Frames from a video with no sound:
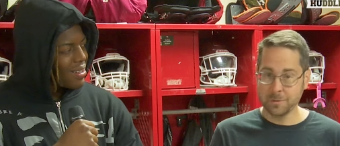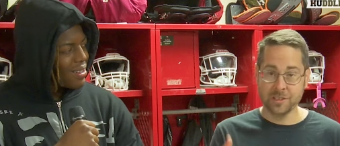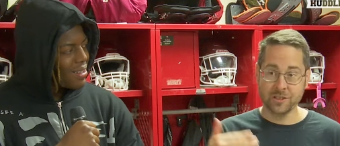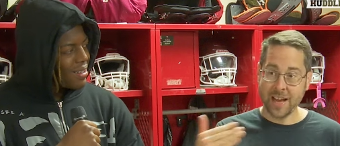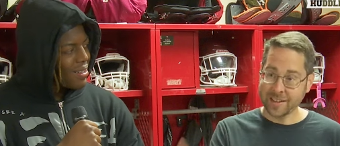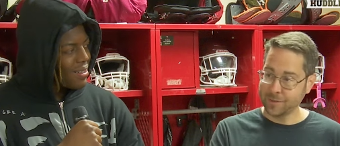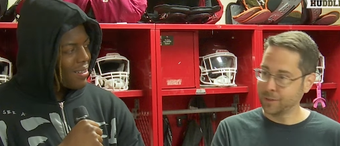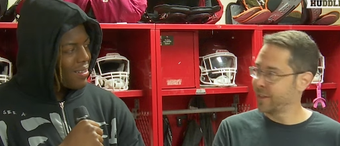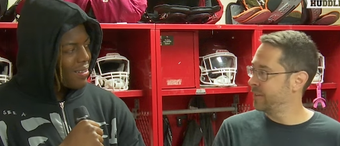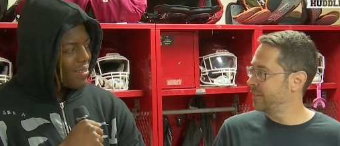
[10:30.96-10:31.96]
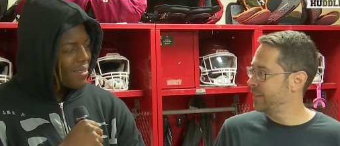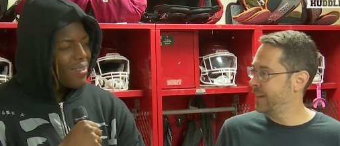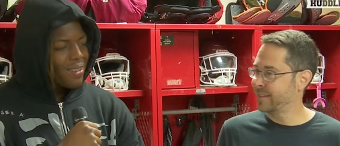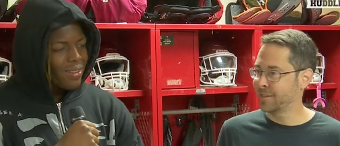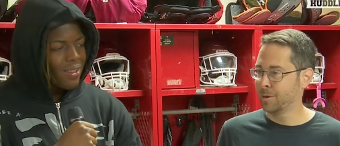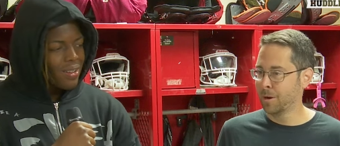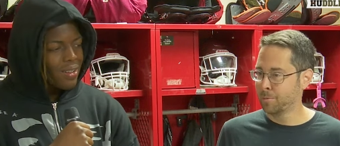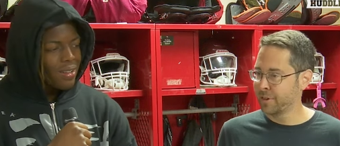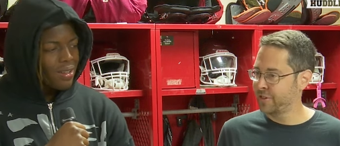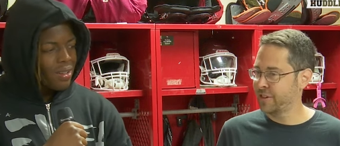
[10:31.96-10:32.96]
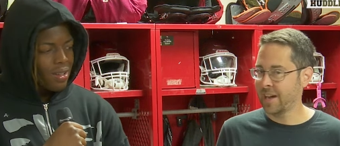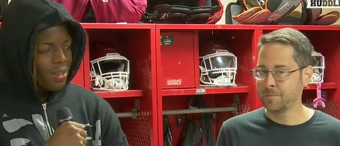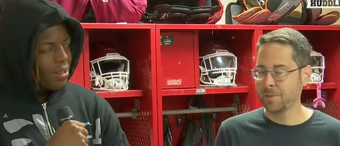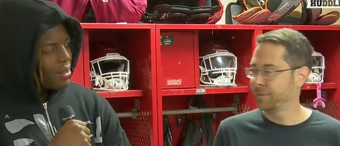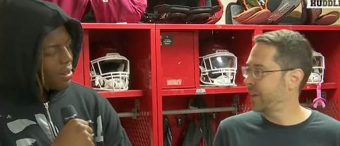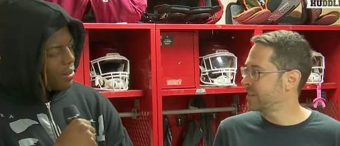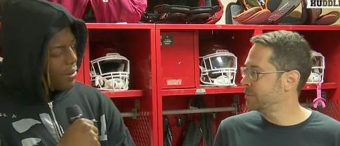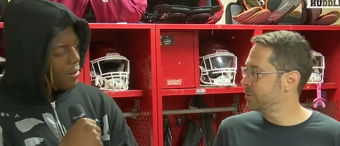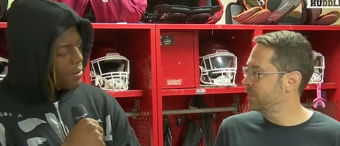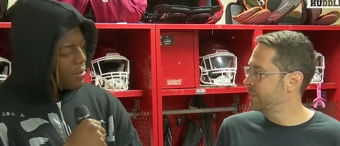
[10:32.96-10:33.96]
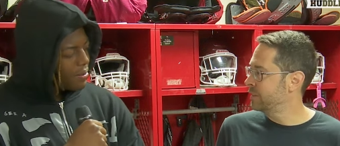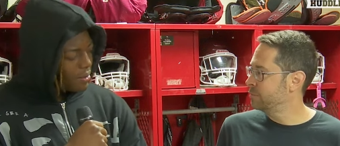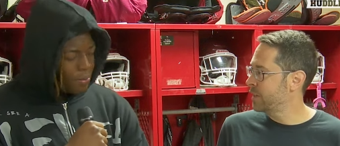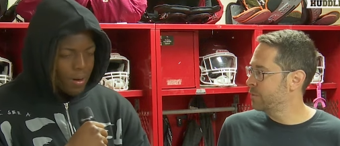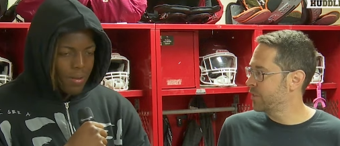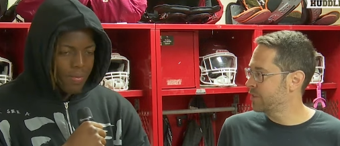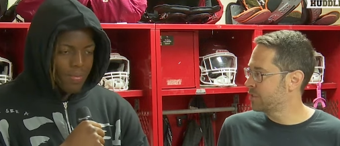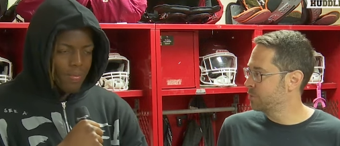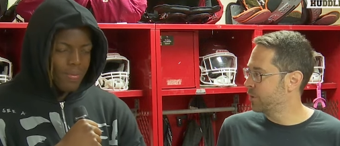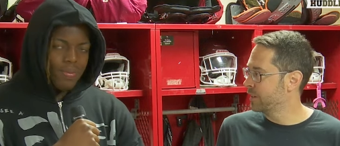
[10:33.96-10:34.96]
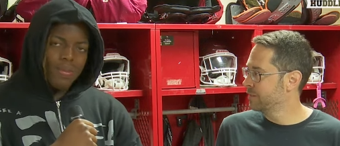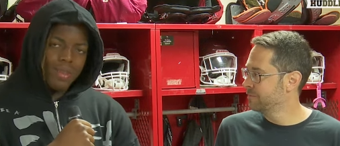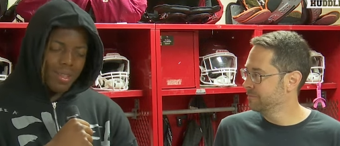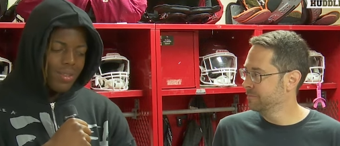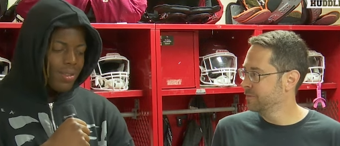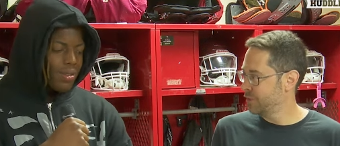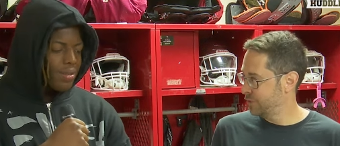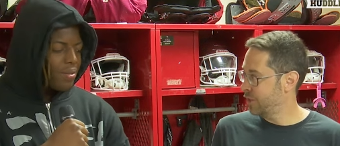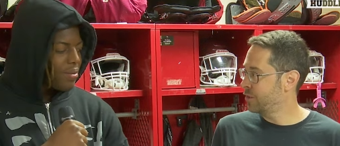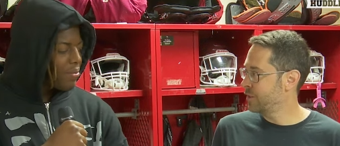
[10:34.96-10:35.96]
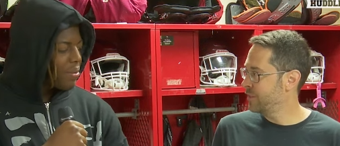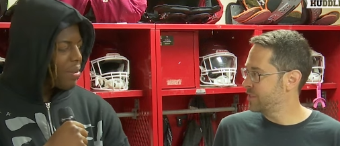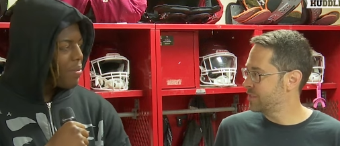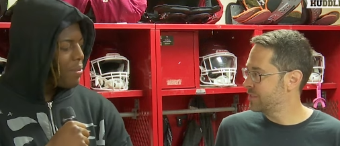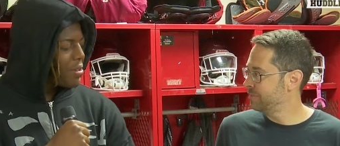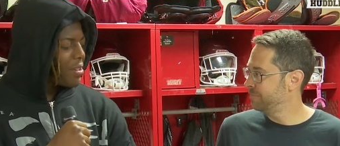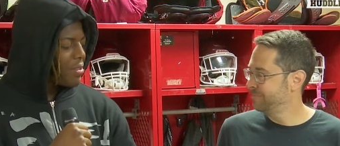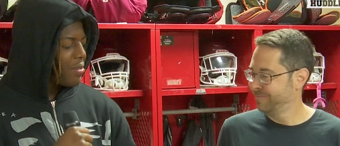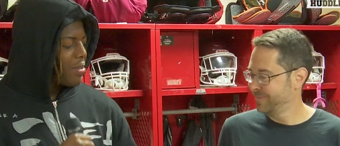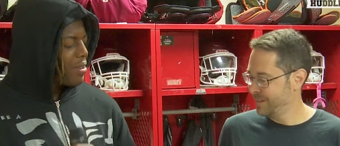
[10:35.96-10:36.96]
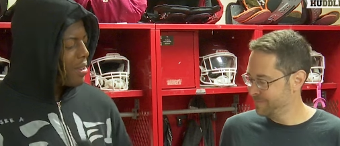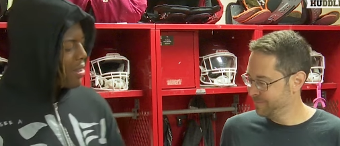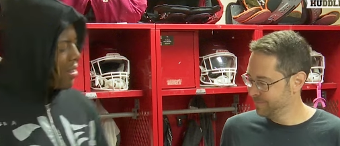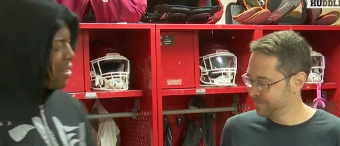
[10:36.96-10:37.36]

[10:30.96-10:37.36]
Speaker 1: We'll be Jacksonville leader today. So okay. Appreciate you guys being flexible and meeting with us this morning. Yes, sir. Good luck on your visits. Appreciate you. Yep.